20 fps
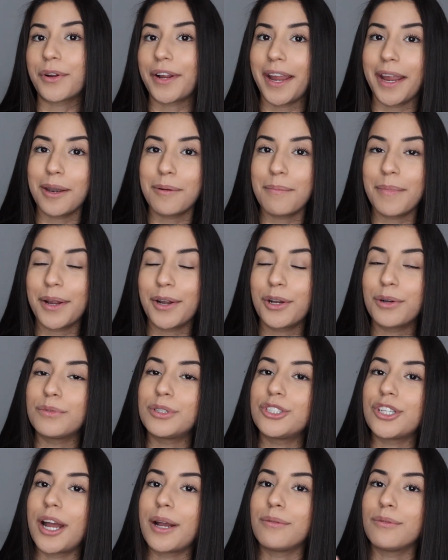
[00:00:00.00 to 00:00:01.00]
Crate & Barrel,
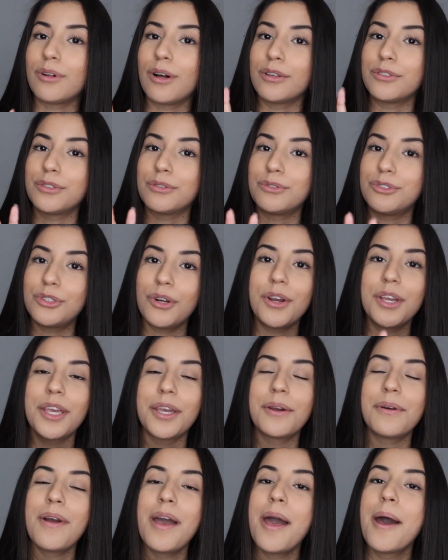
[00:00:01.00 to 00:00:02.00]
which I will also show
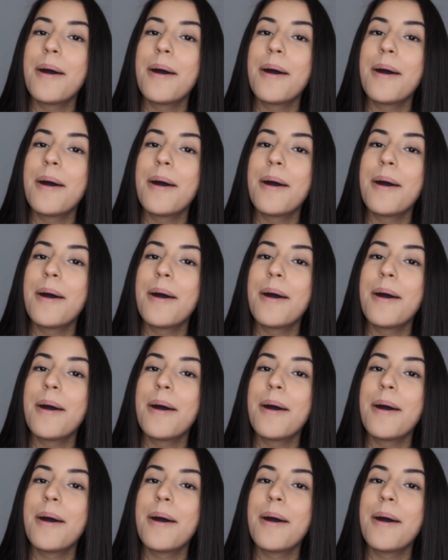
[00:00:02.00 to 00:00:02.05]
you,